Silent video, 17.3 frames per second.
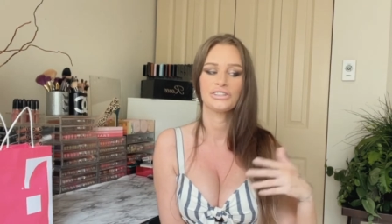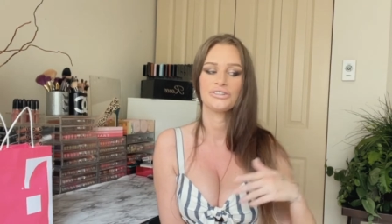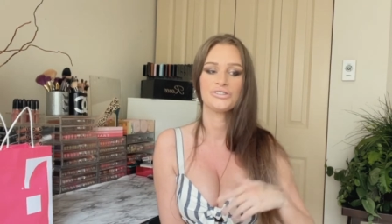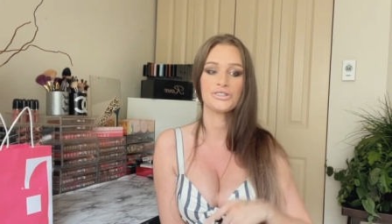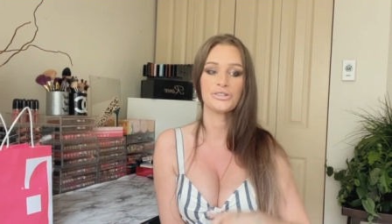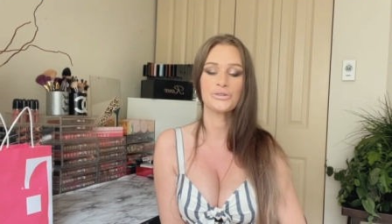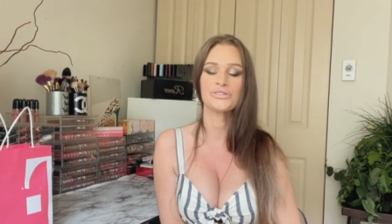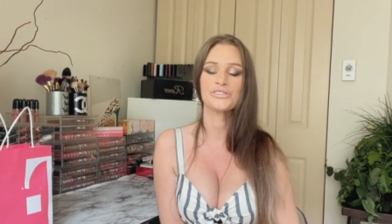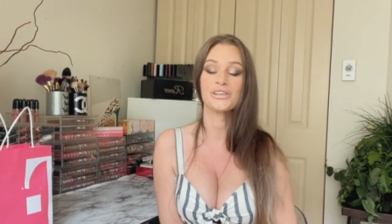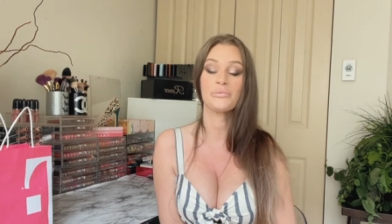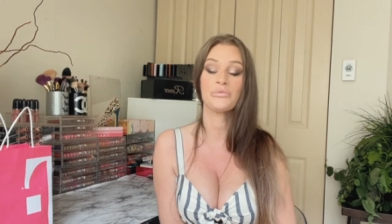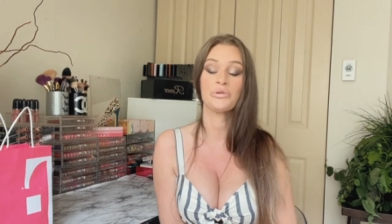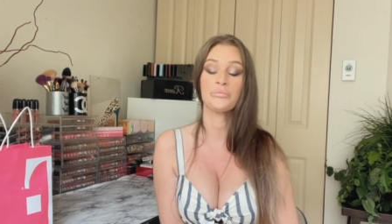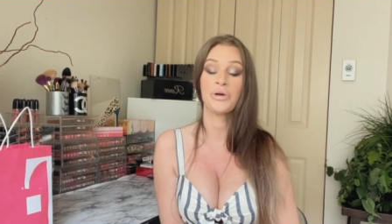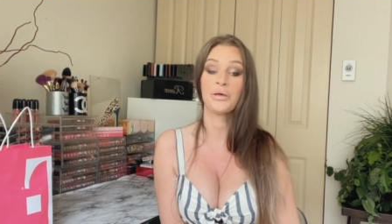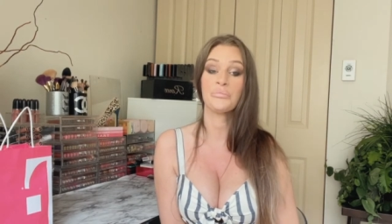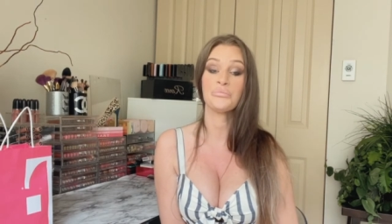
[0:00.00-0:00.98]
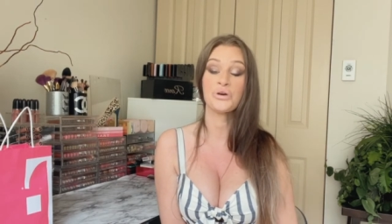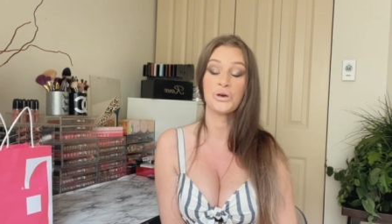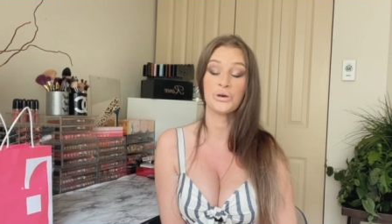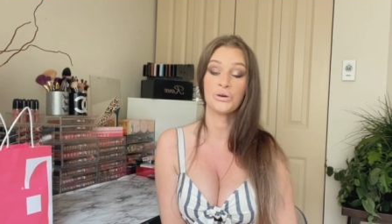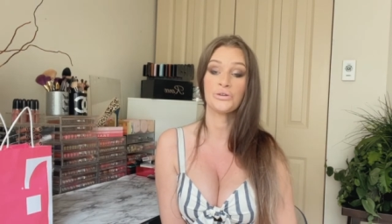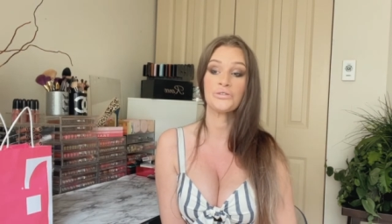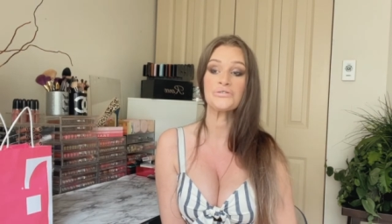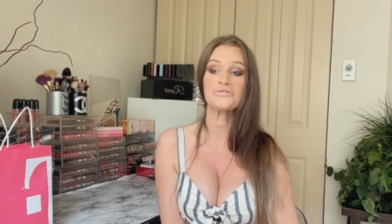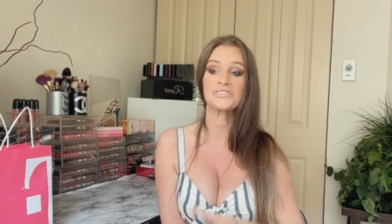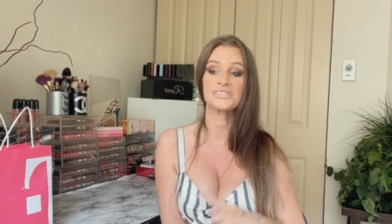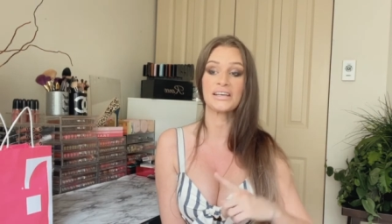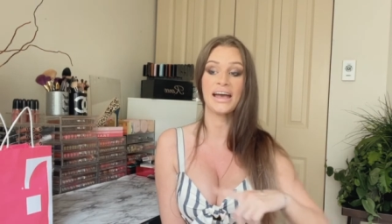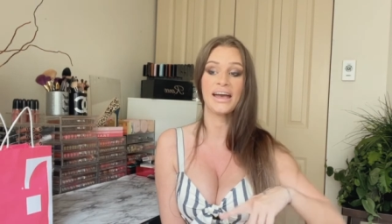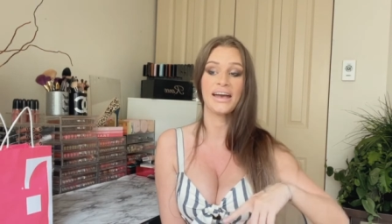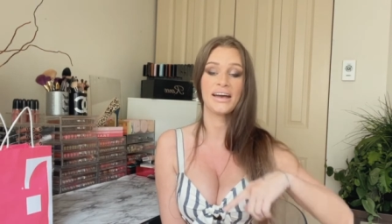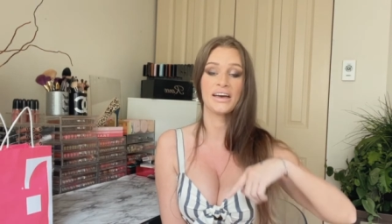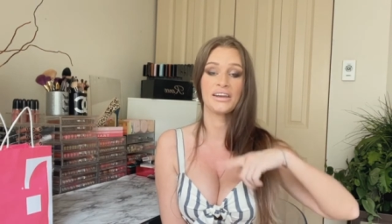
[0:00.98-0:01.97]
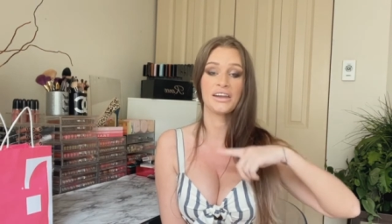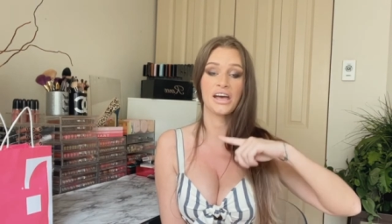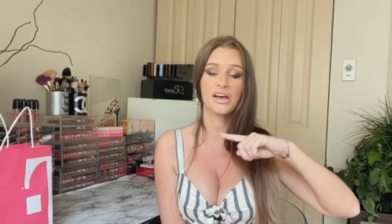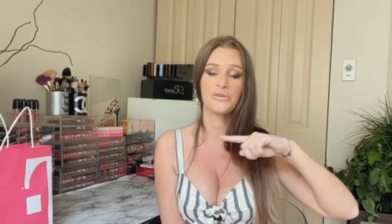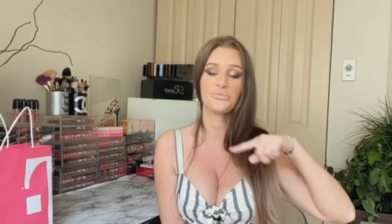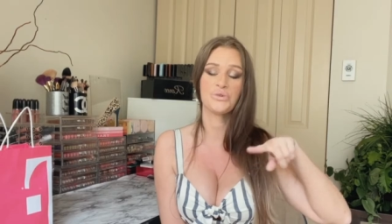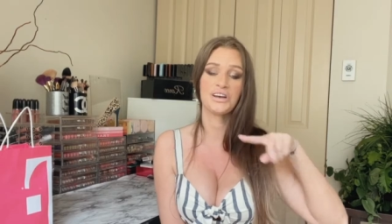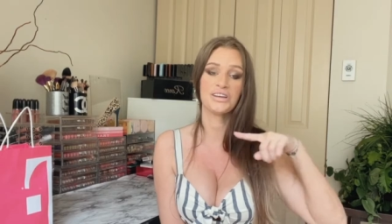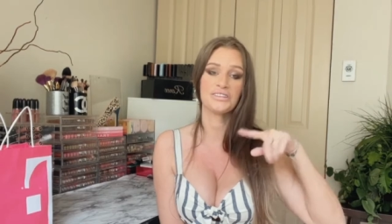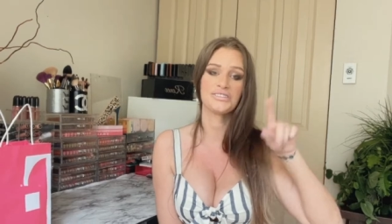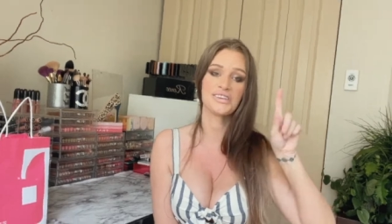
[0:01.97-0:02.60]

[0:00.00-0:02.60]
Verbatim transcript: do some of my moves, and I went